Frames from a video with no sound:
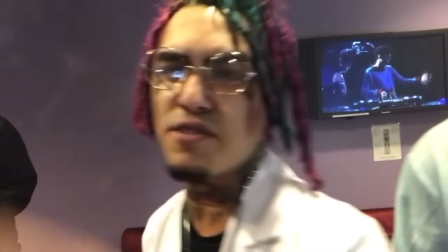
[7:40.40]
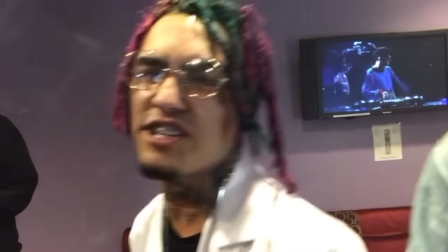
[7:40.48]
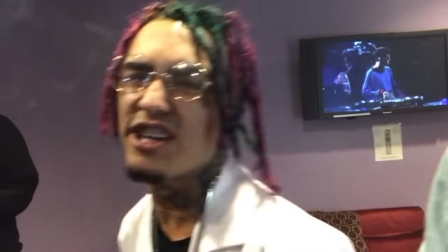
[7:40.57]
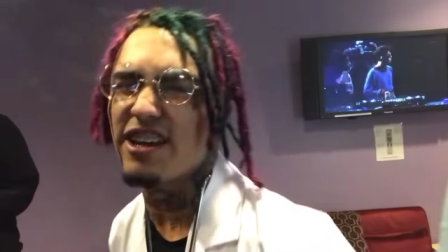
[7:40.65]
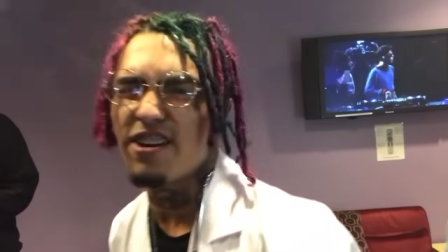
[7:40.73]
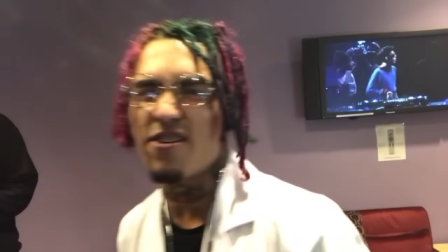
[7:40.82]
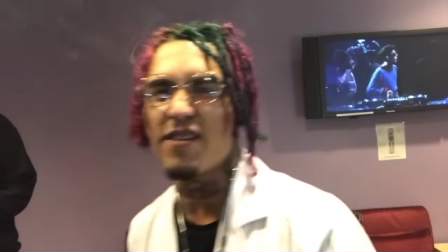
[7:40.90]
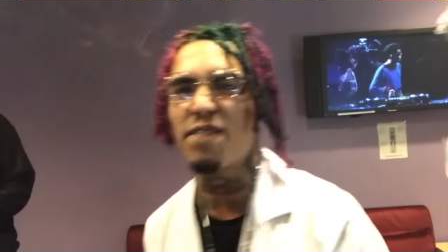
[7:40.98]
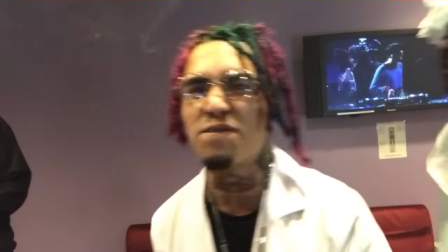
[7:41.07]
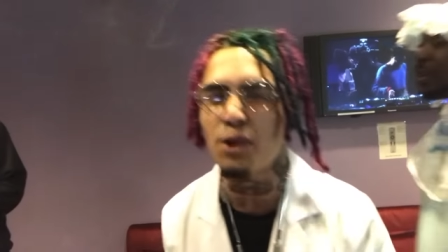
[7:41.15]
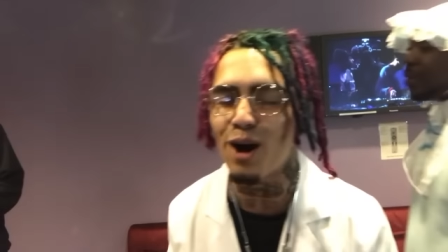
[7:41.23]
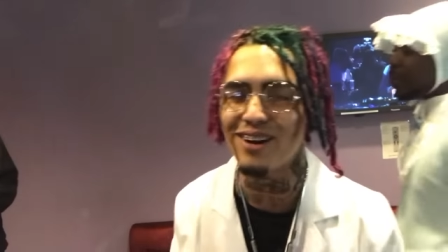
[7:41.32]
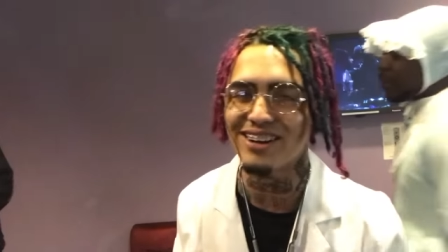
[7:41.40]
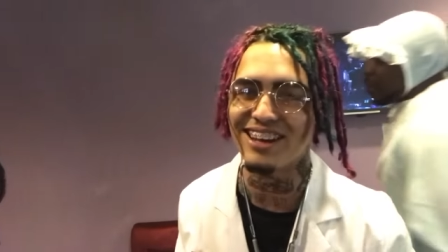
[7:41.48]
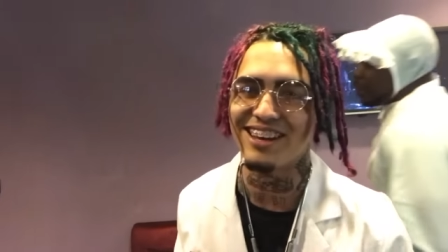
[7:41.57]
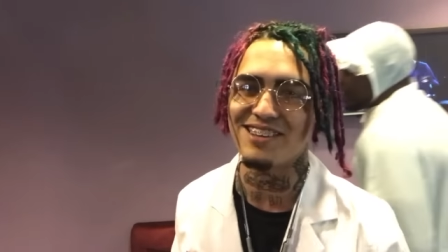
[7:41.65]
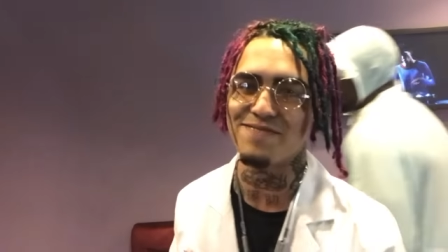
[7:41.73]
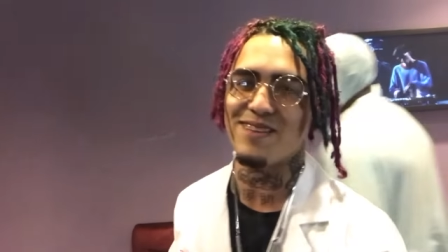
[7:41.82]
shitting on these fuck
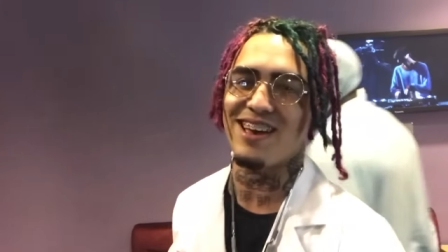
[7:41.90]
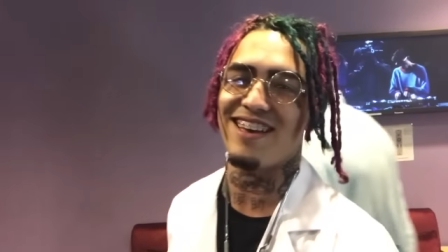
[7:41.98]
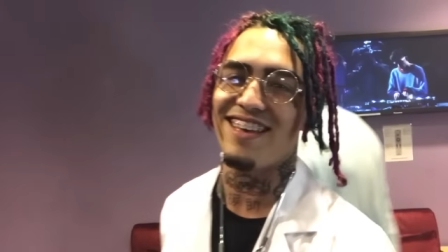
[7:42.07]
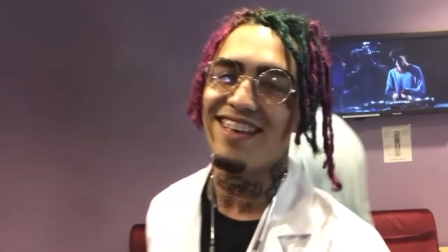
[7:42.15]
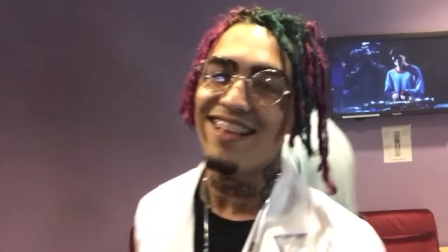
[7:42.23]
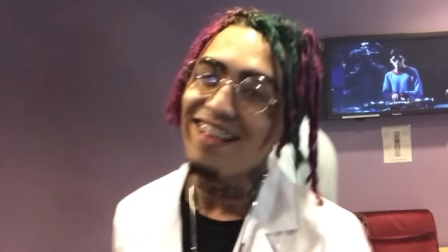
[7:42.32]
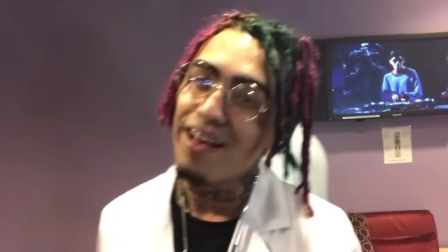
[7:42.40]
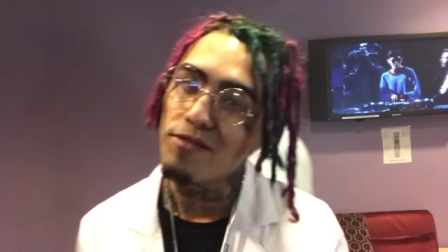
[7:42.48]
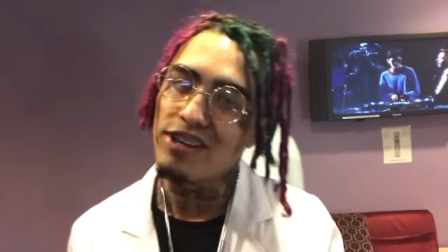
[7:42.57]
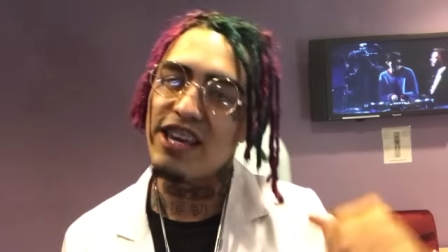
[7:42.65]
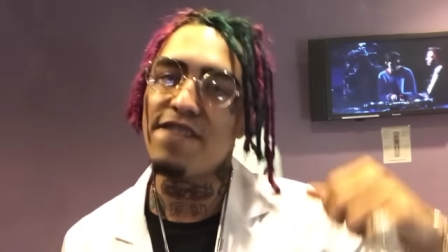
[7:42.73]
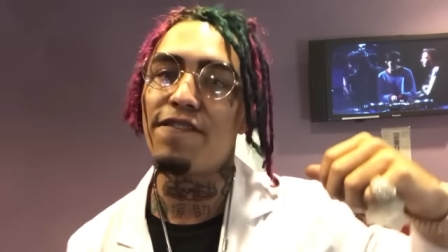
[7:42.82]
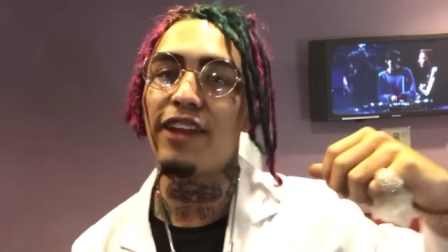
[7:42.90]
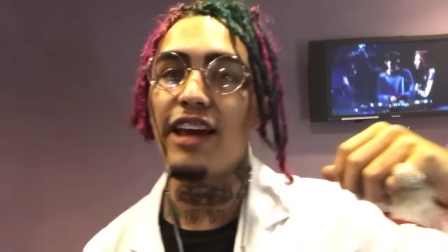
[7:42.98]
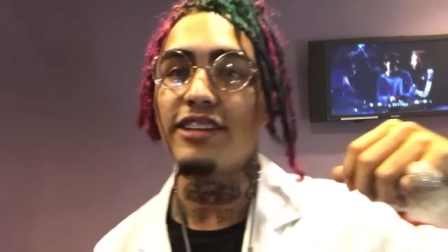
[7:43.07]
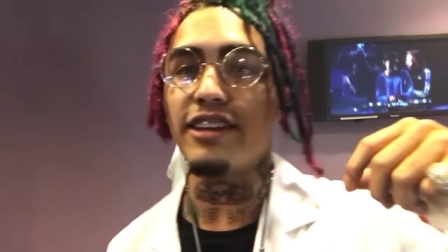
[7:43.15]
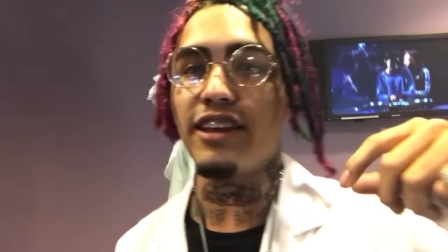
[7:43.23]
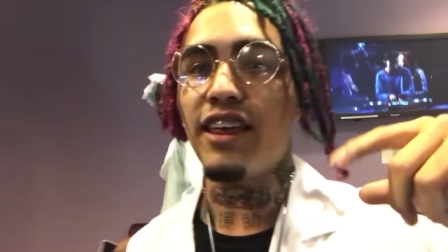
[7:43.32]
niggas, man. Keep
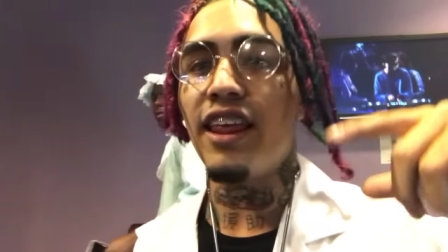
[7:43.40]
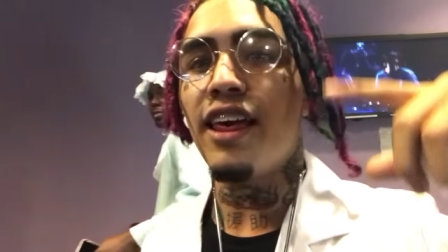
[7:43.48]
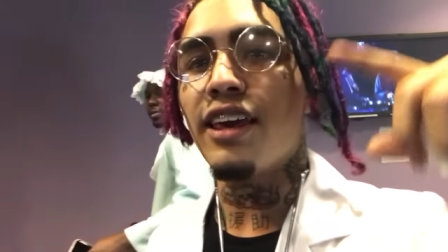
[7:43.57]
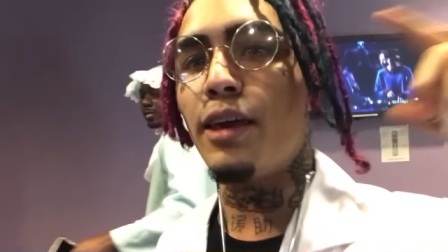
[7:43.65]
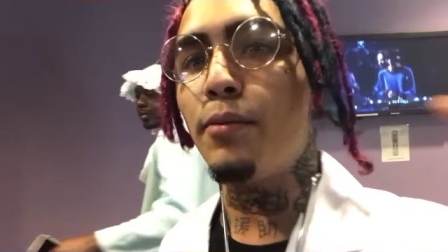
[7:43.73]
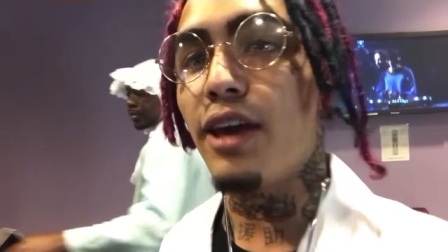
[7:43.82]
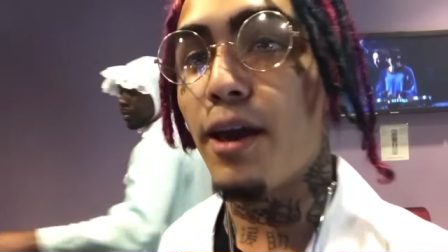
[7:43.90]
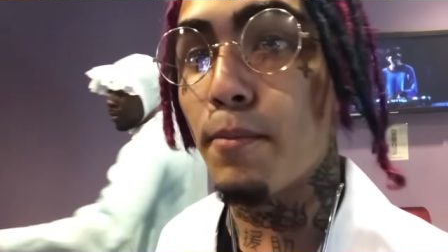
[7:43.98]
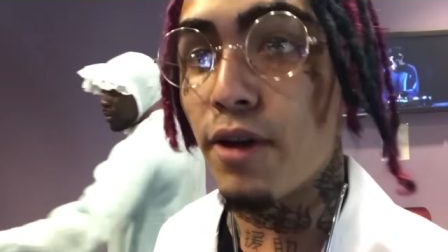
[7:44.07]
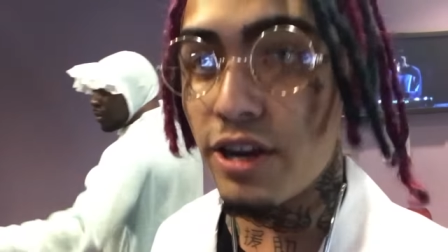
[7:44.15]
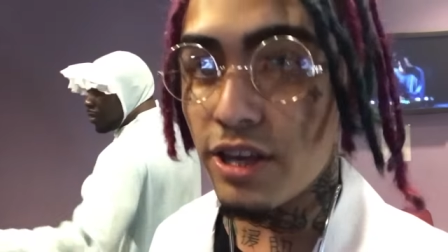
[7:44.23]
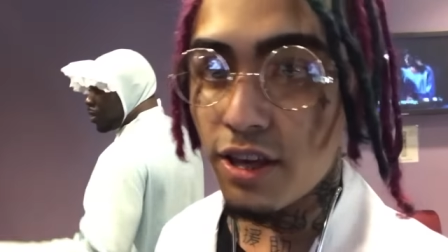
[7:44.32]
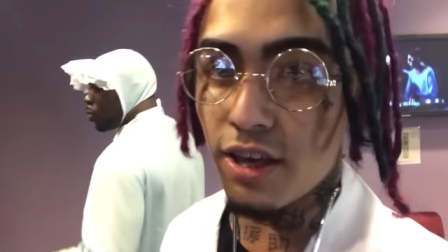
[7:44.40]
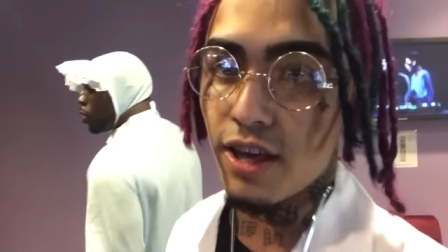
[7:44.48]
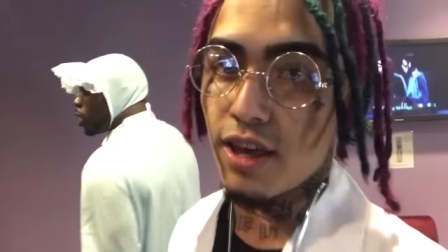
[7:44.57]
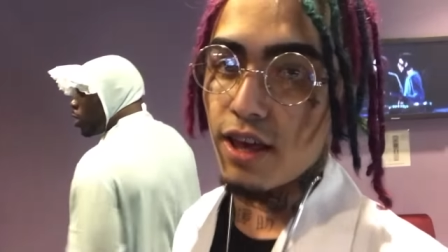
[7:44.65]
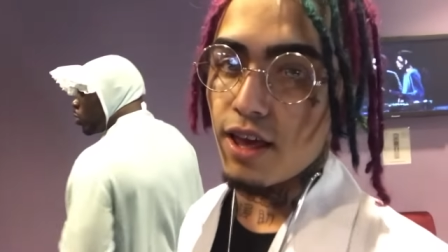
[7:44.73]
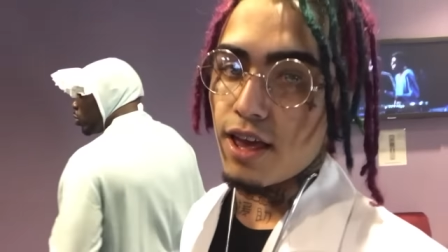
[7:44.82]
flexing. Keep getting money. What
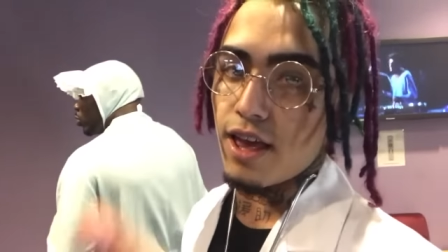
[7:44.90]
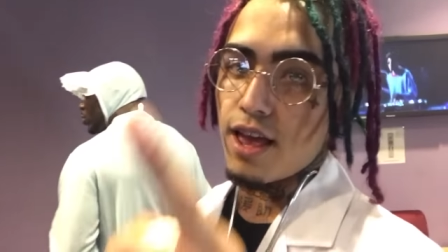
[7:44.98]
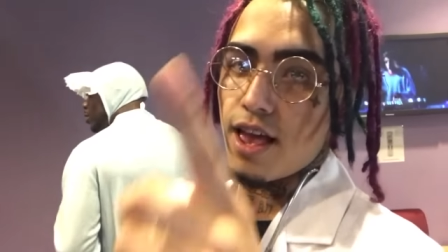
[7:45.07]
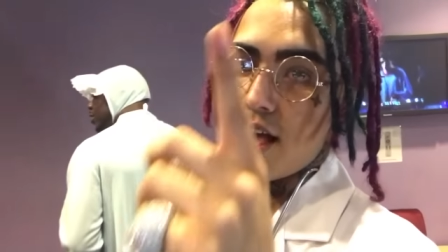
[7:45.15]
are you going to do?